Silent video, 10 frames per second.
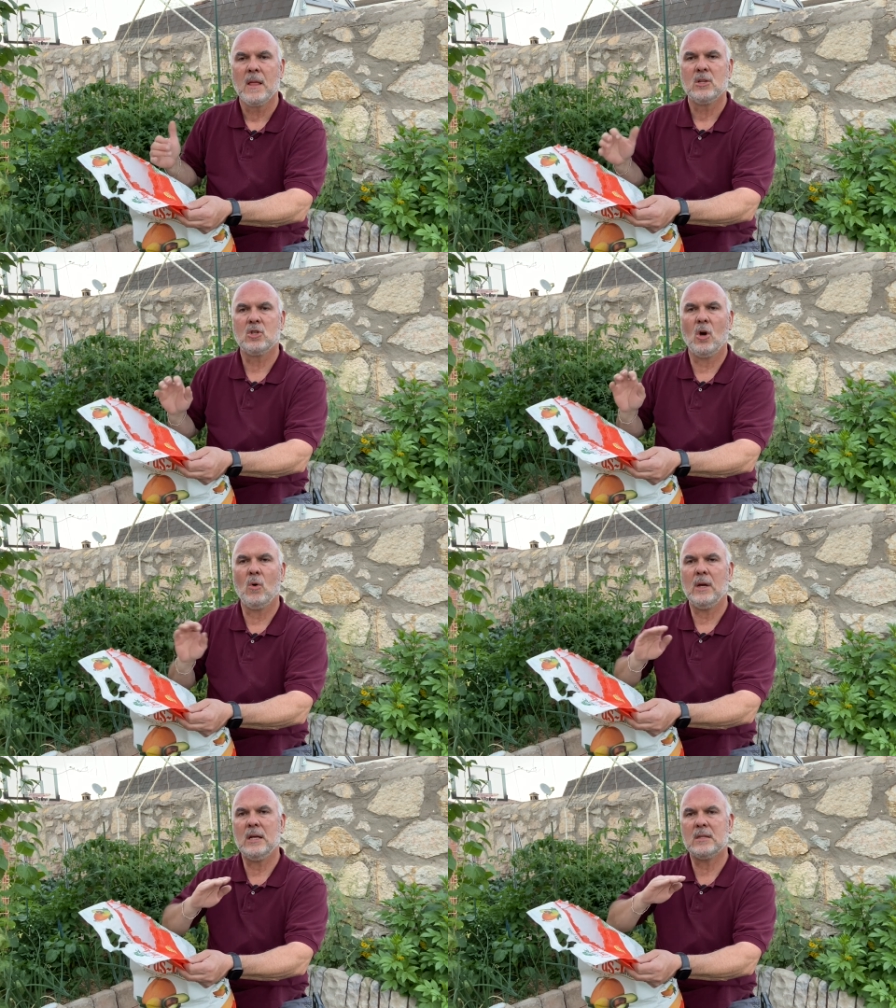
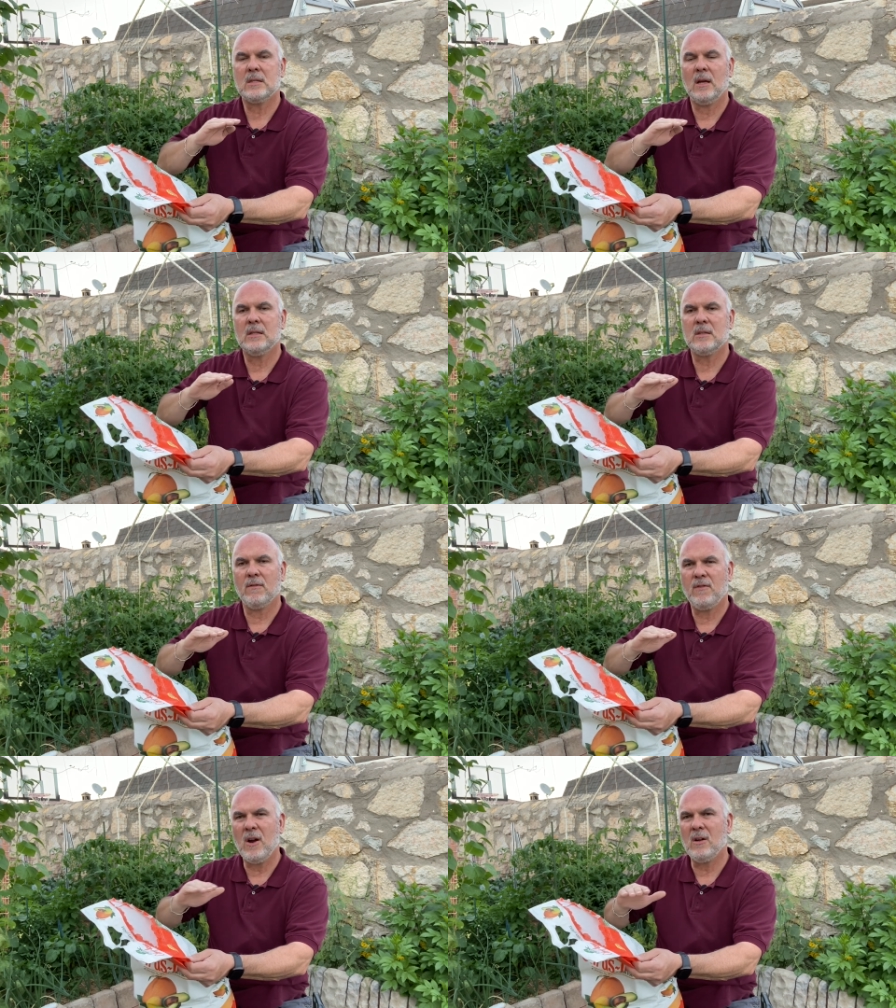So it's it's a
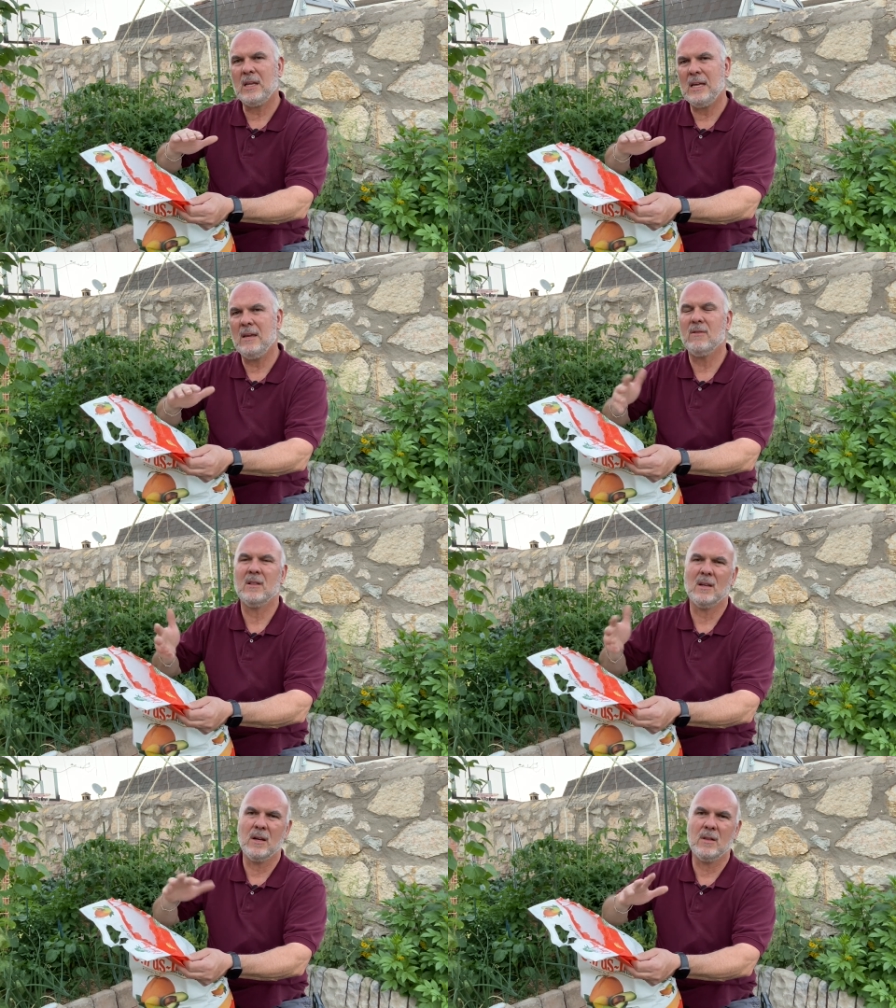fairly even,
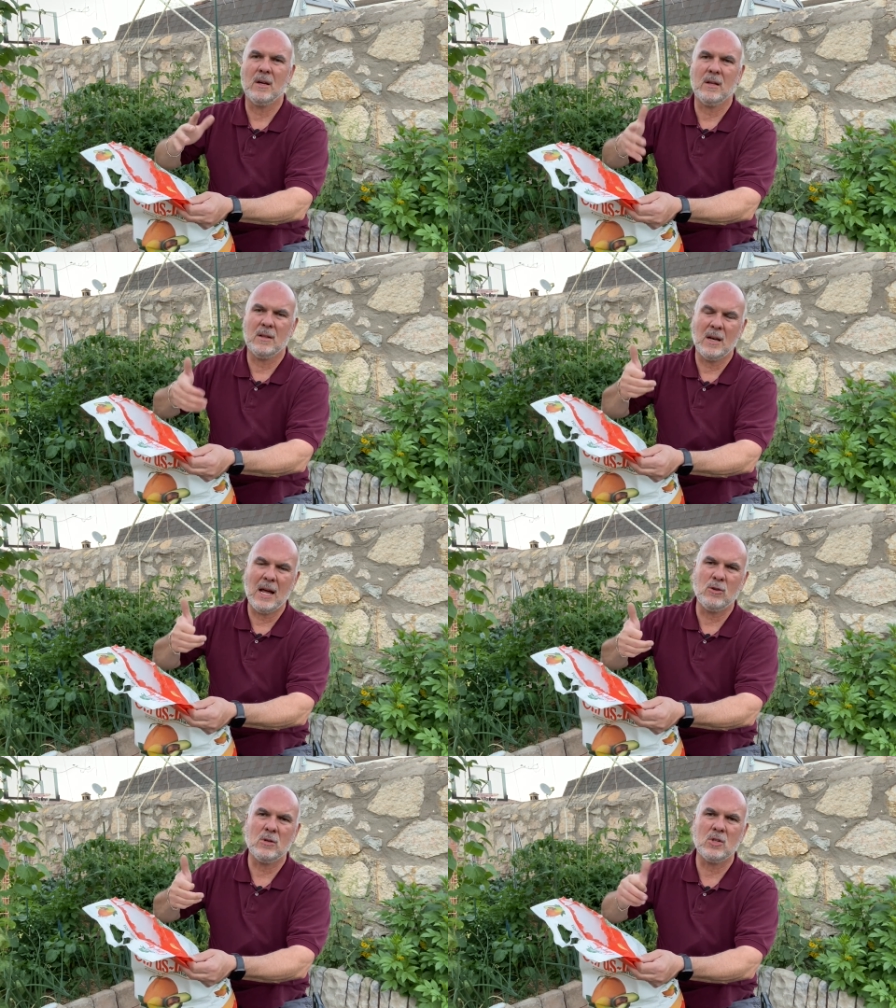the, the, the
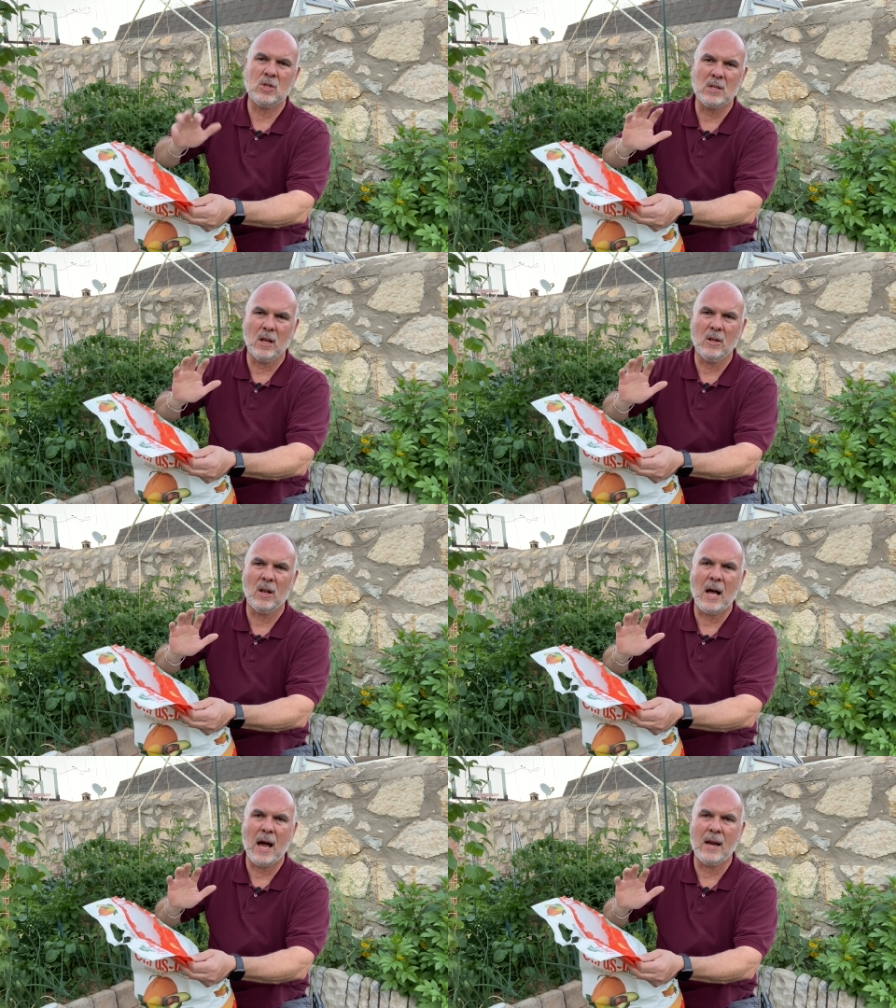nitrogen is a little
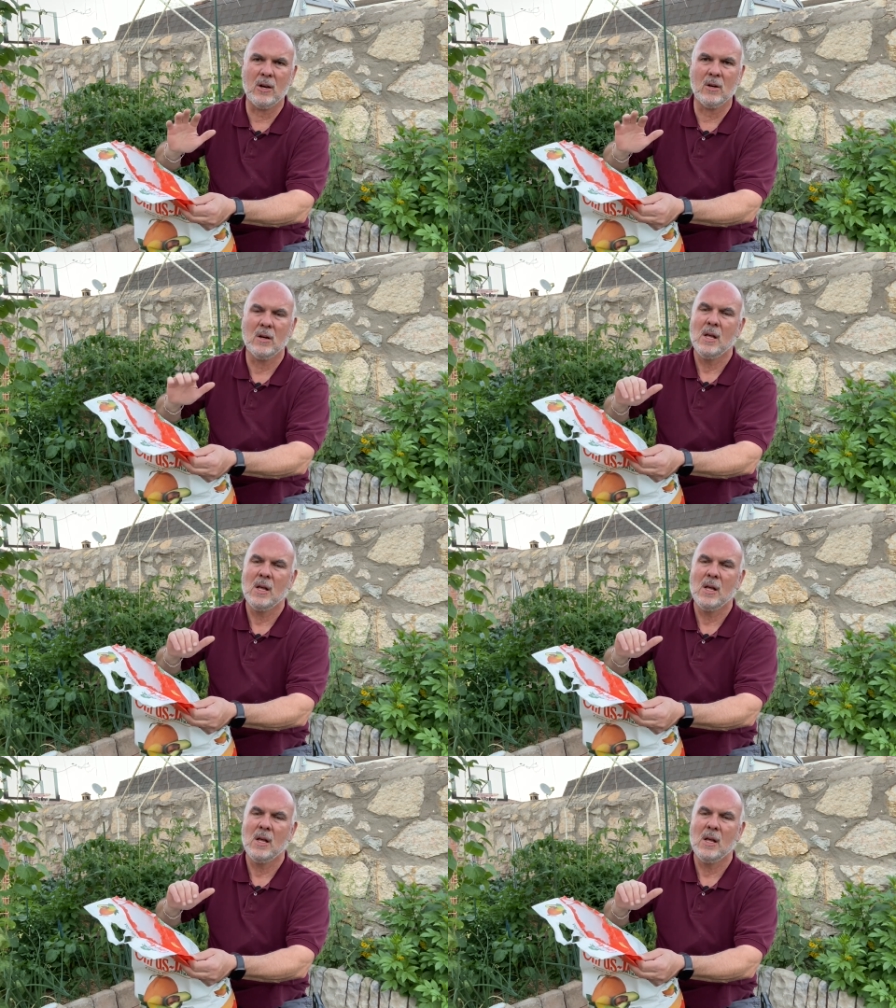higher,